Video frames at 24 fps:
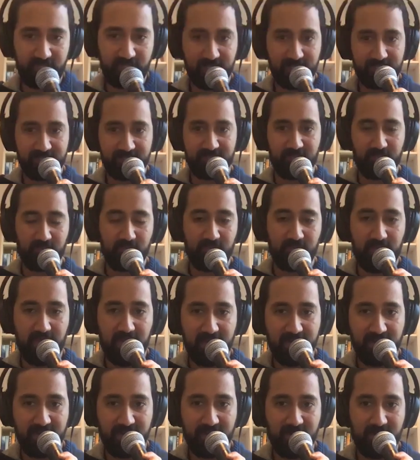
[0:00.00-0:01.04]
is, you know.
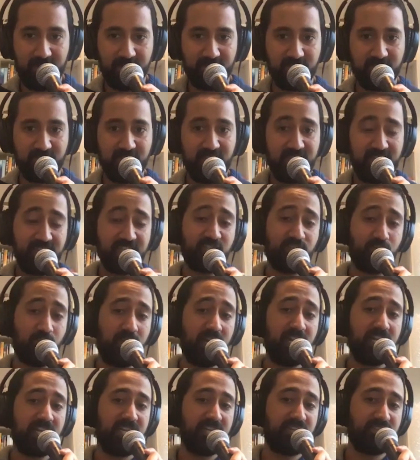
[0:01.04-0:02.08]
And um, it's
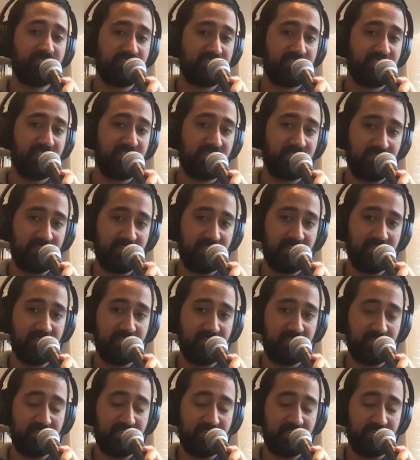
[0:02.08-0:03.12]
quite an interesting uh,
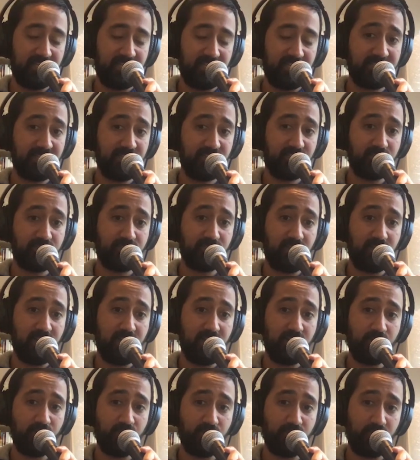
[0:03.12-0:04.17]
uh, exercise to try
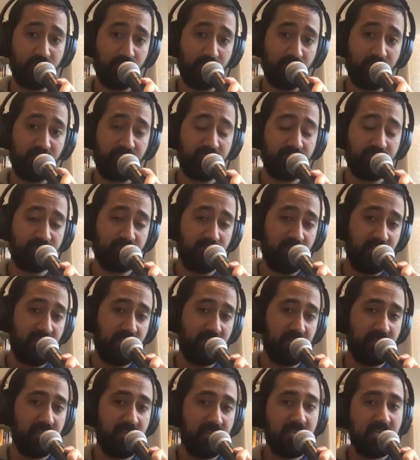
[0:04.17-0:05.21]
and do, you know. If you try
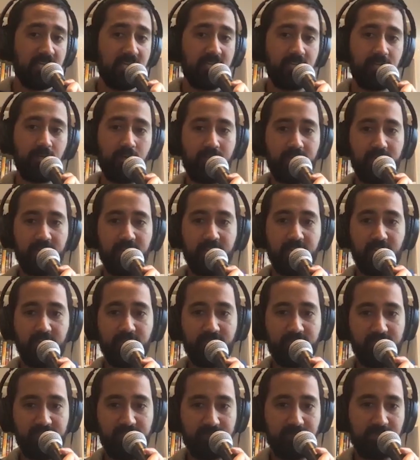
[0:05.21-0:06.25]
and look at any of
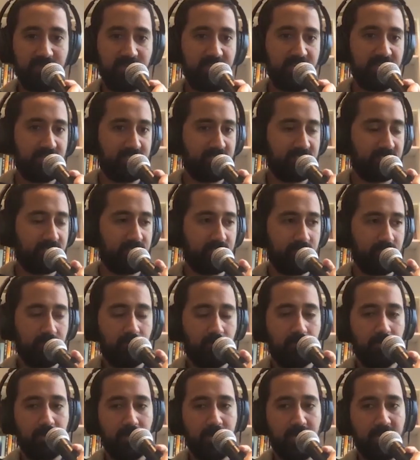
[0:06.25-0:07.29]
these playlists uh,
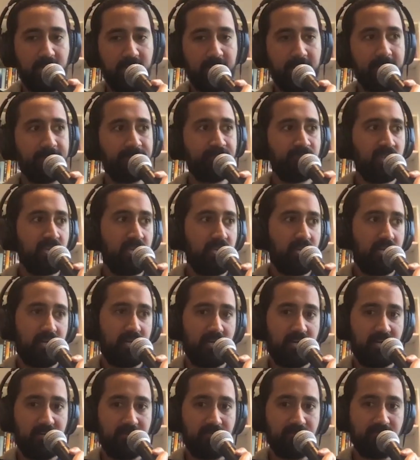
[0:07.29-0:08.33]
online,
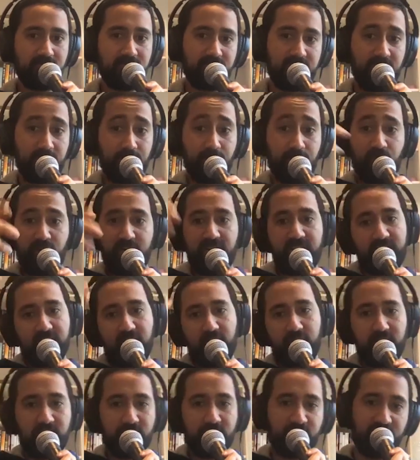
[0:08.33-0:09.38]
um, they break
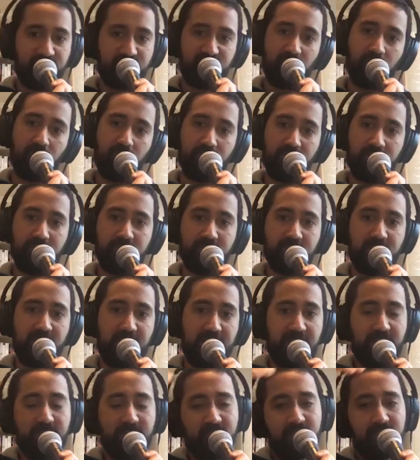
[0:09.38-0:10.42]
down every song into
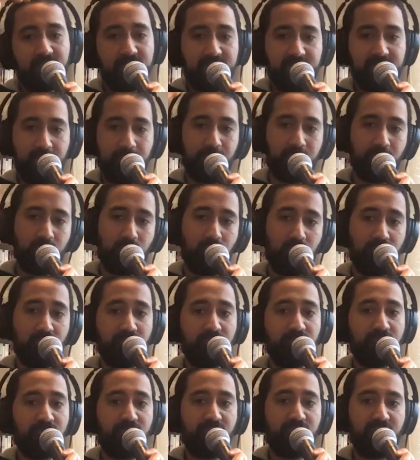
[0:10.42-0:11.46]
like tempo,
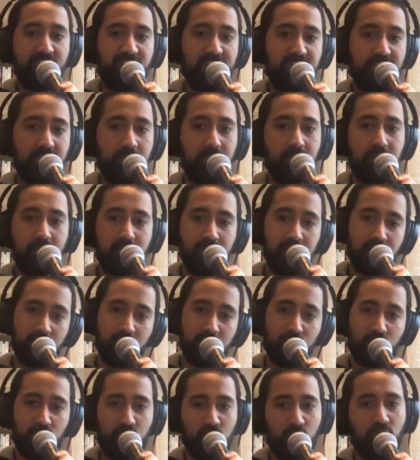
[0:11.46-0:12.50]
feel,
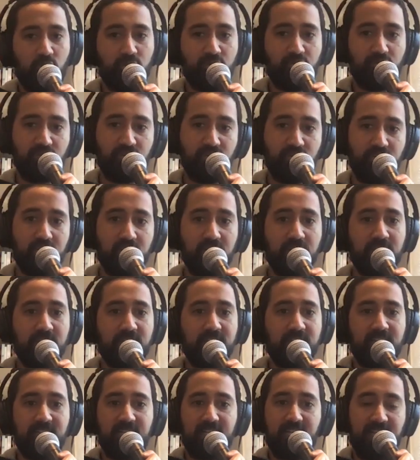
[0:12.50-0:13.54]
genre. Mm.
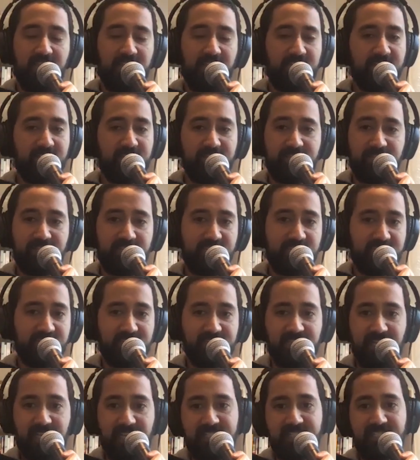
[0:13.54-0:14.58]
Like there are these
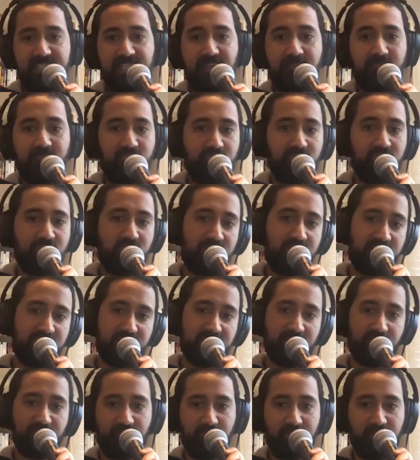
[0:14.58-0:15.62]
like seven or eight
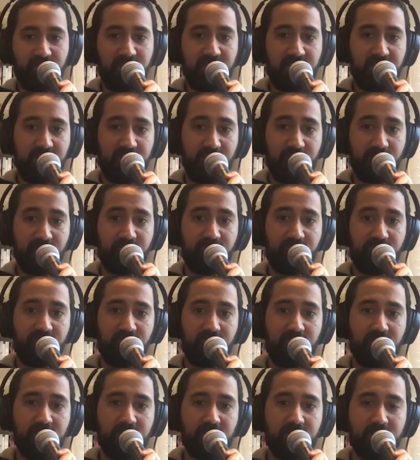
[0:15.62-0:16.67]
different kind of
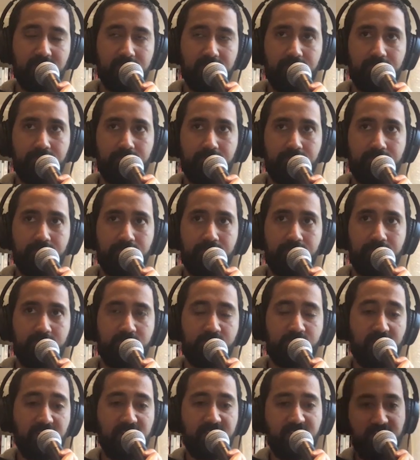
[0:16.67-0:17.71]
uh,
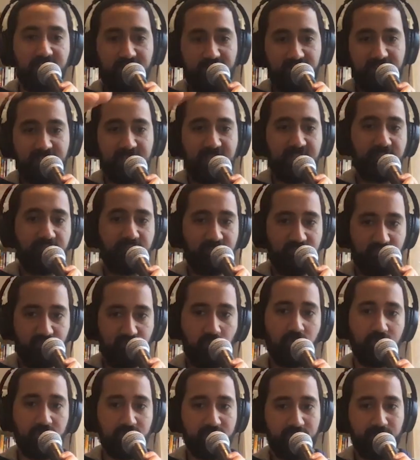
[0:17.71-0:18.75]
criteria that every
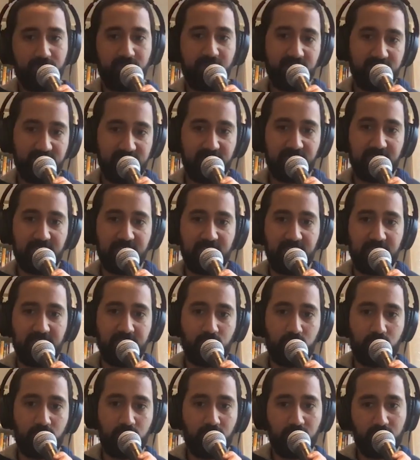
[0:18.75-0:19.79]
song is basically
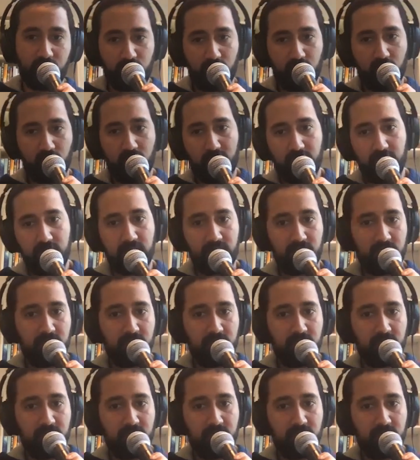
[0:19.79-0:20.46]
judged on